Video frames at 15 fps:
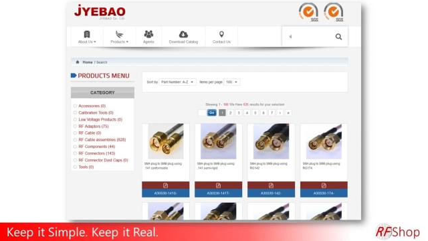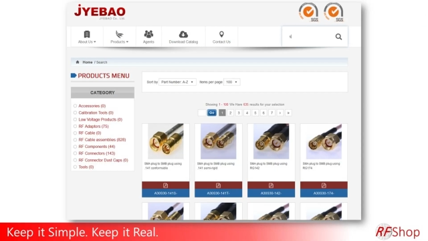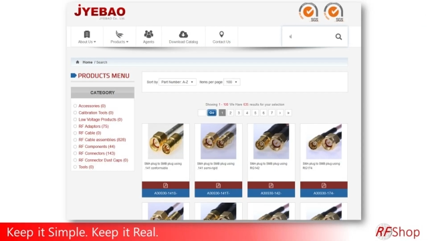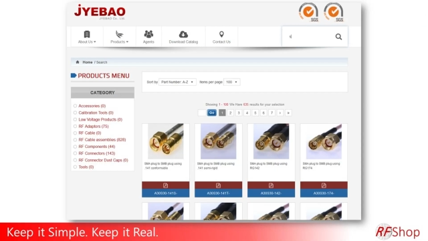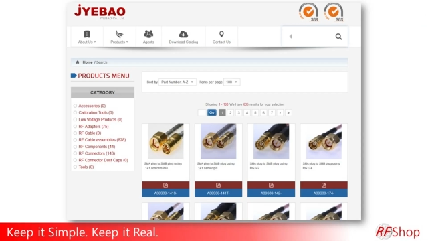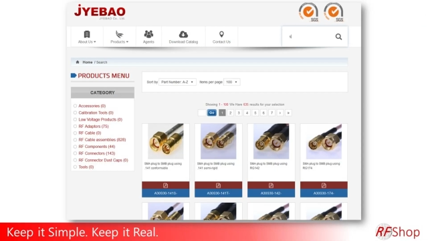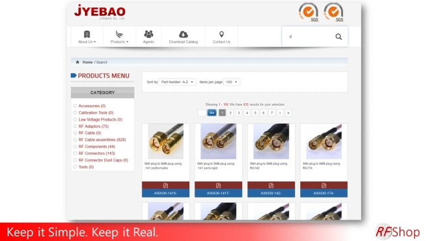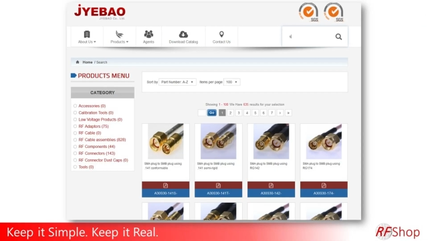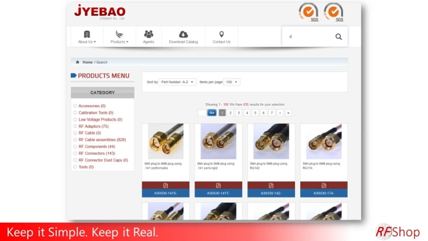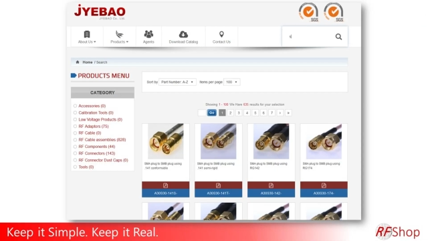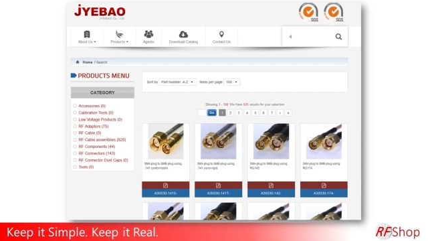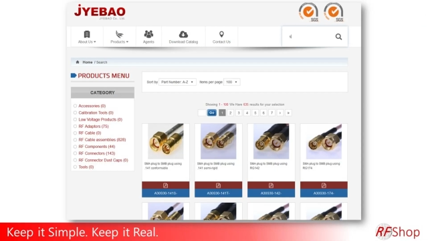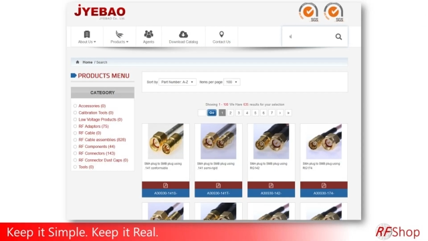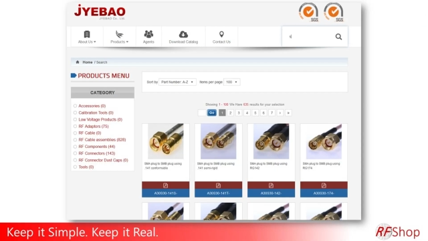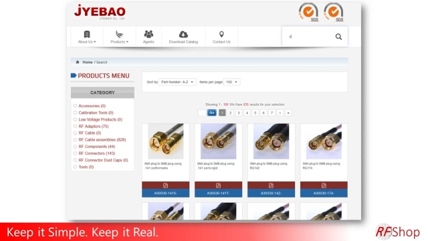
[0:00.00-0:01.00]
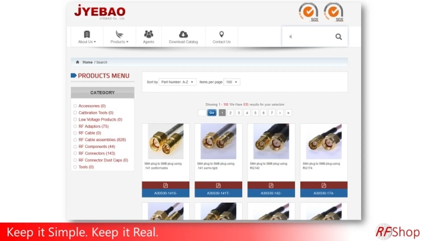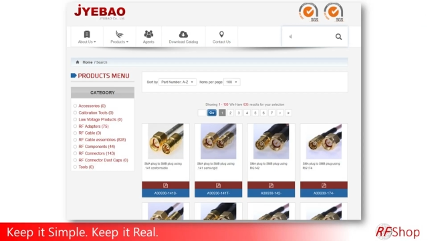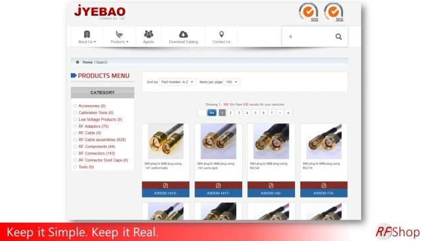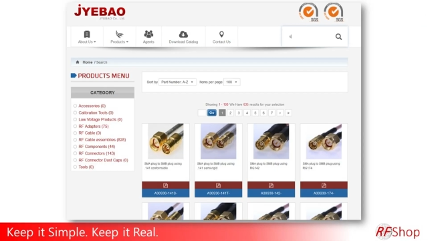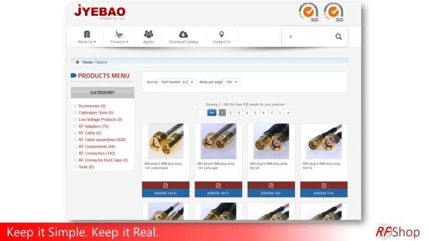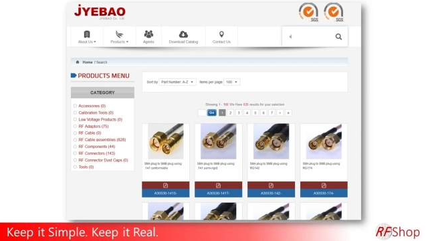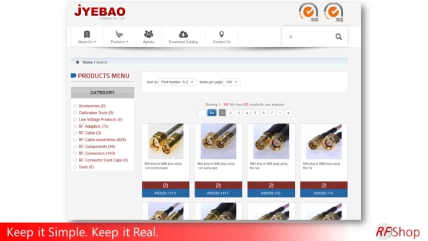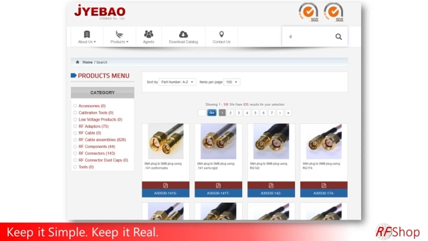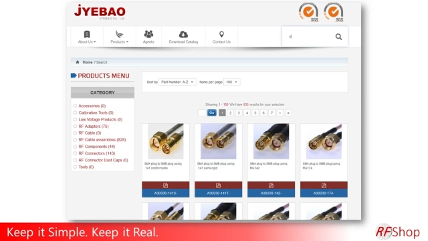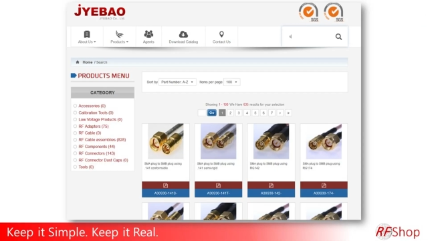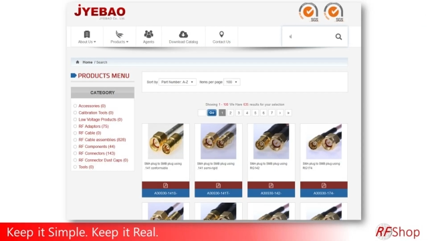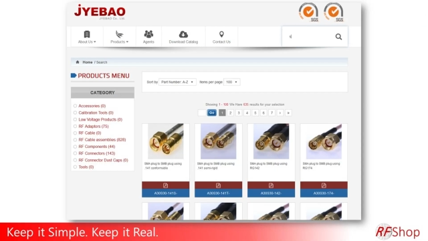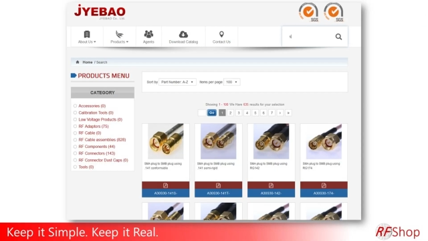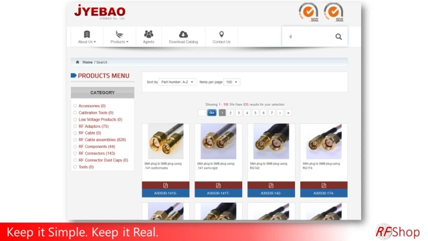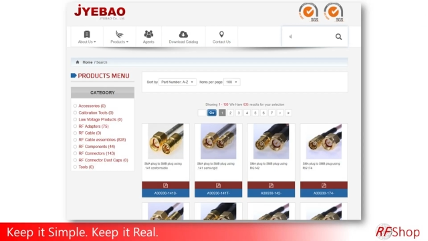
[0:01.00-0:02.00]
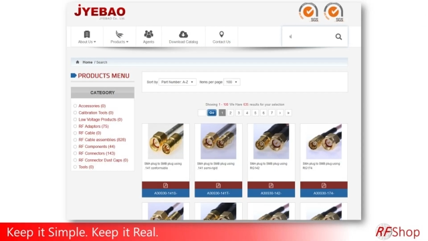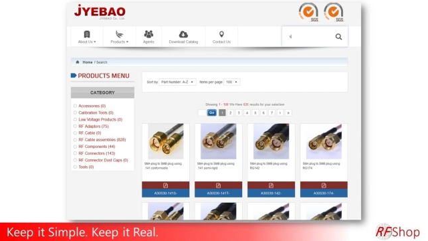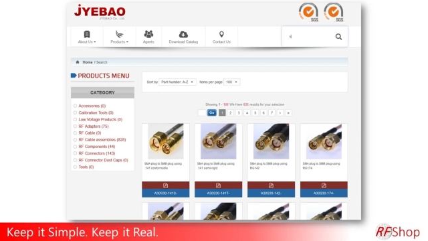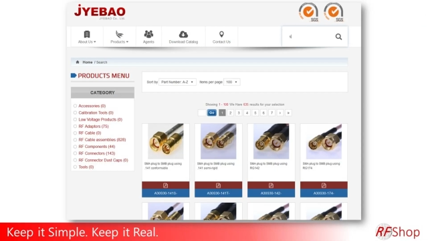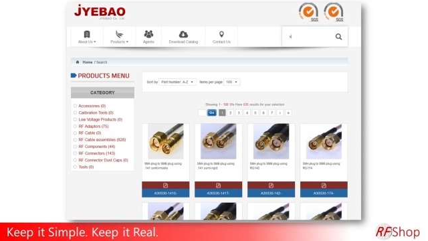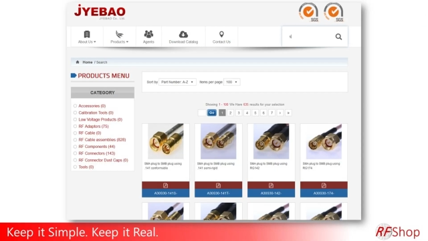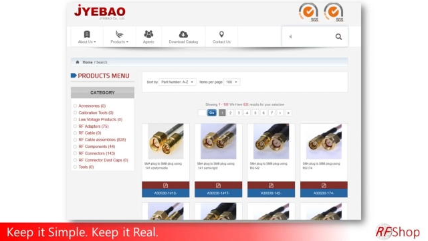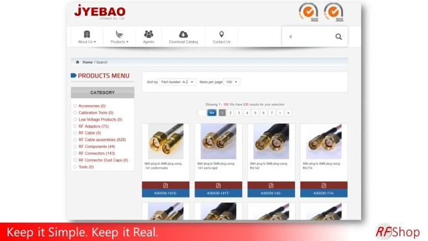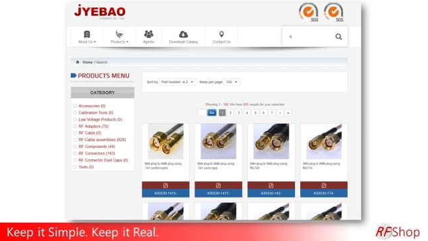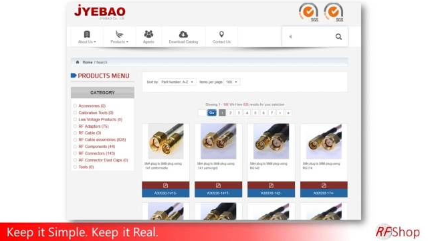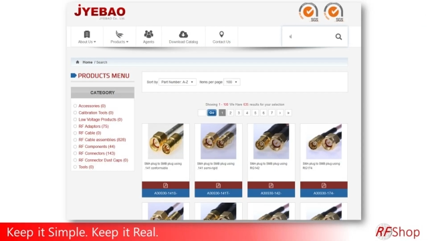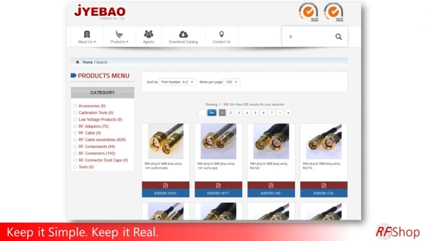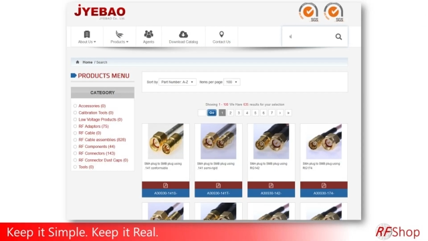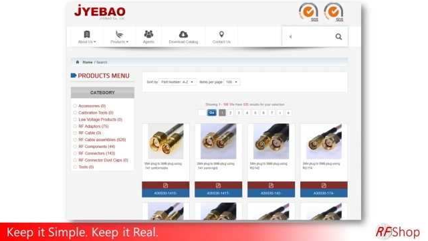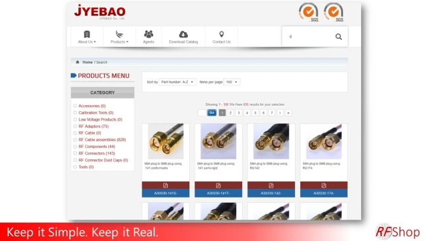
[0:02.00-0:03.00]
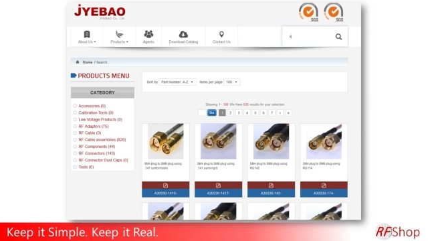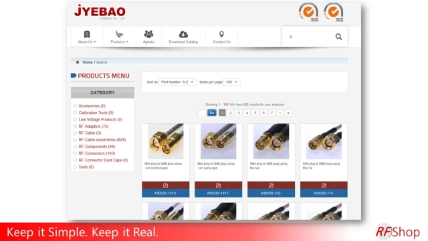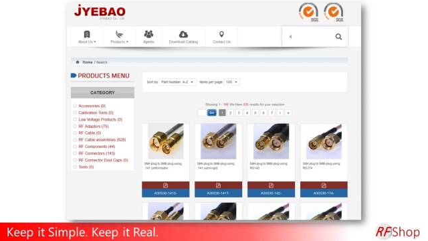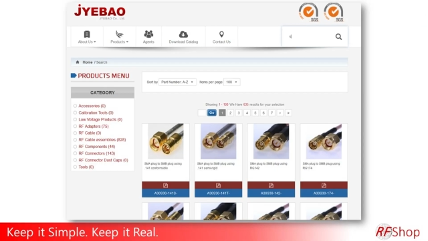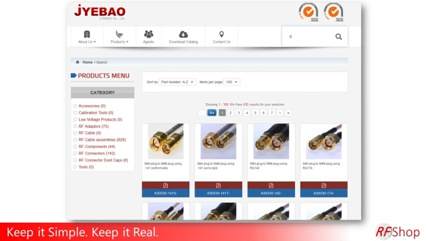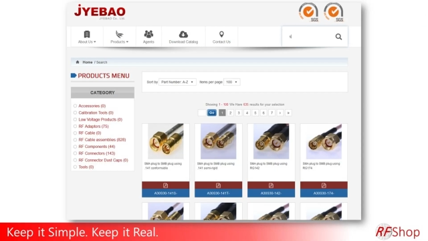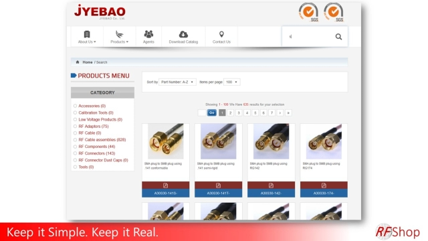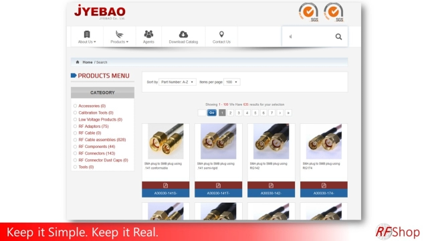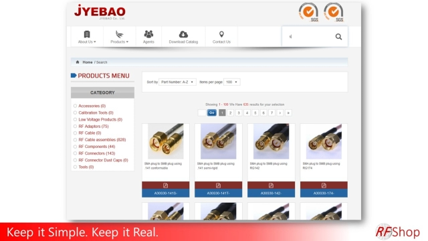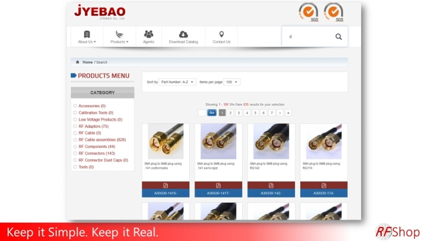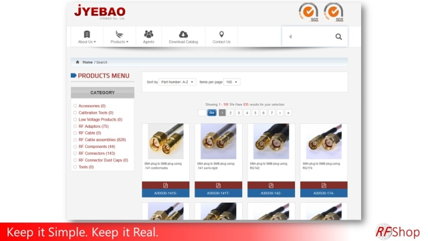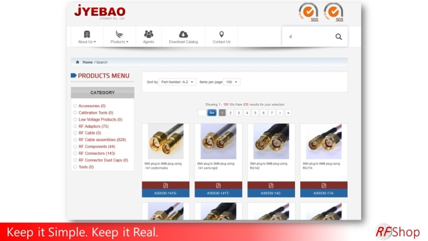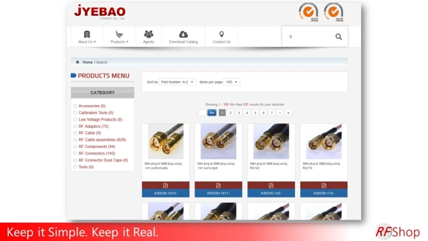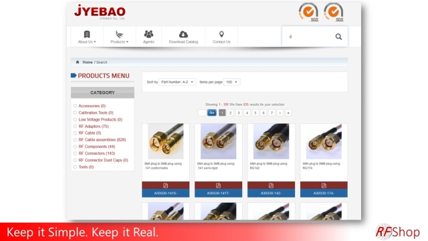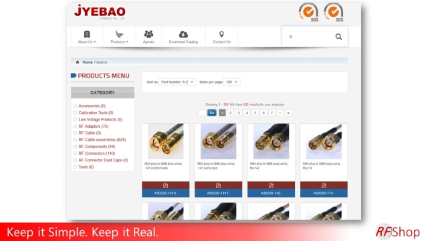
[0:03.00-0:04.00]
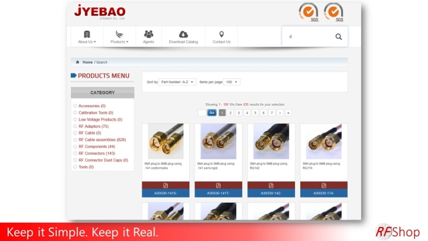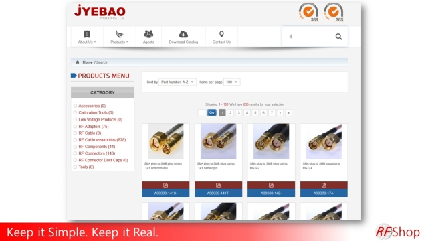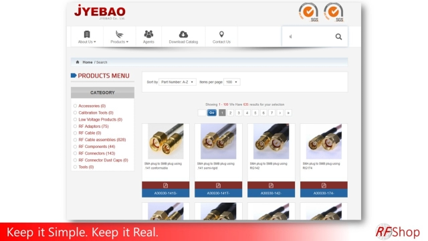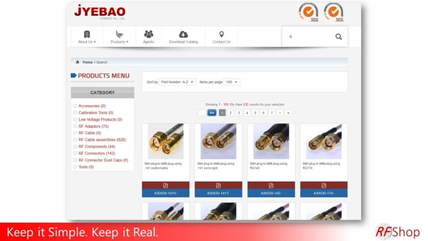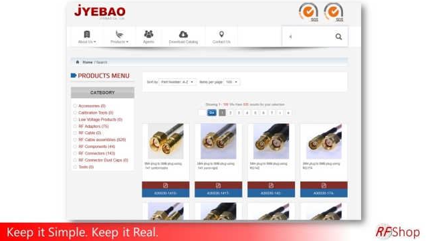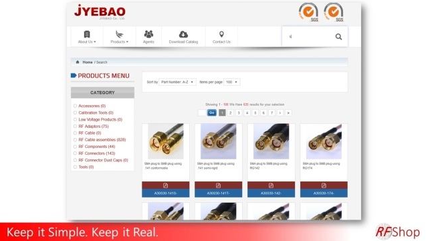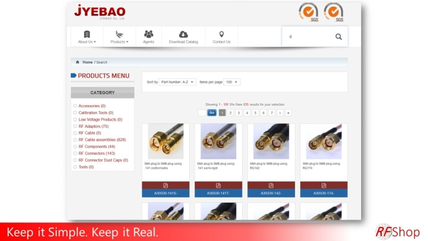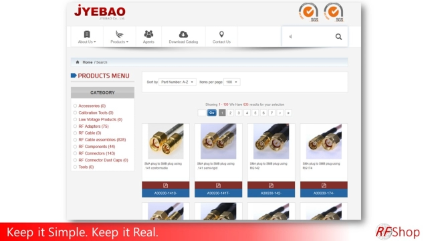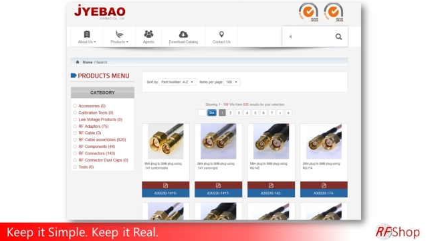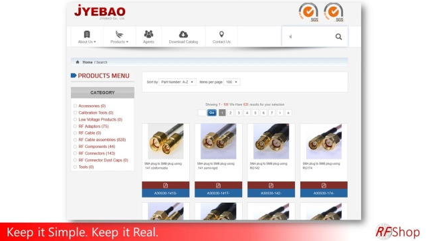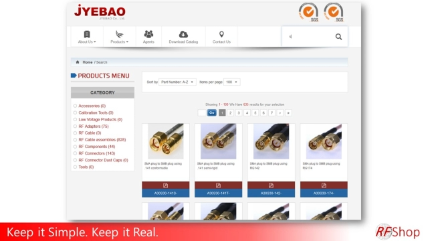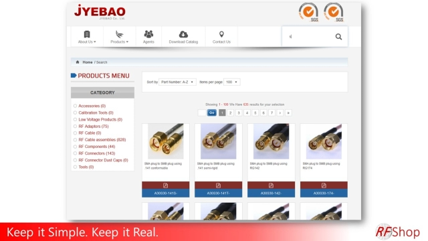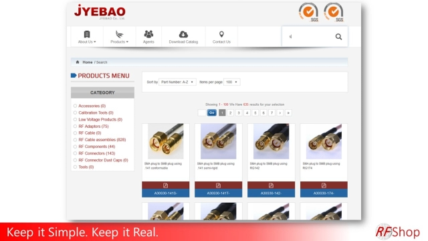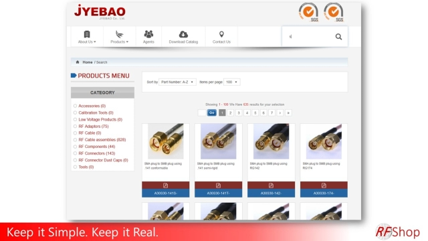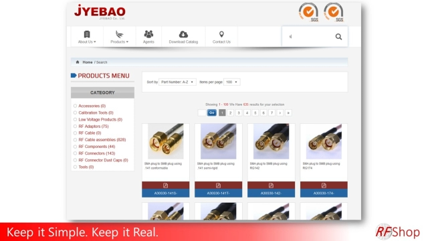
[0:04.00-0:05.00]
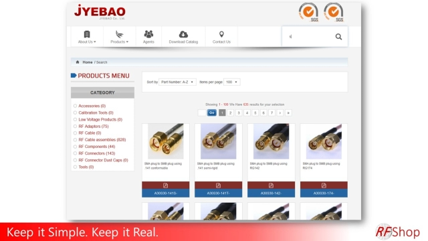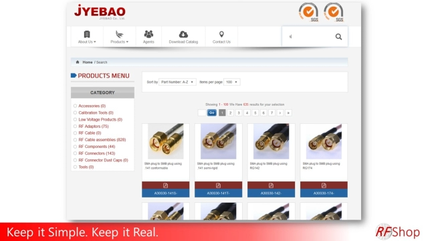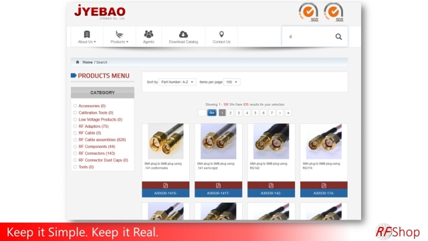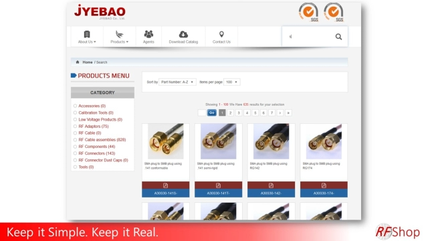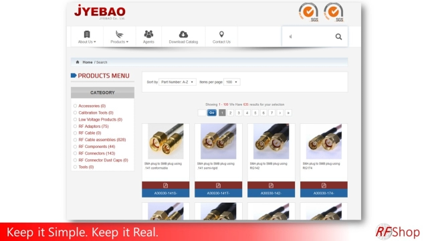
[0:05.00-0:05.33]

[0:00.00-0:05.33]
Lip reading: Nobody's mouth can be seen.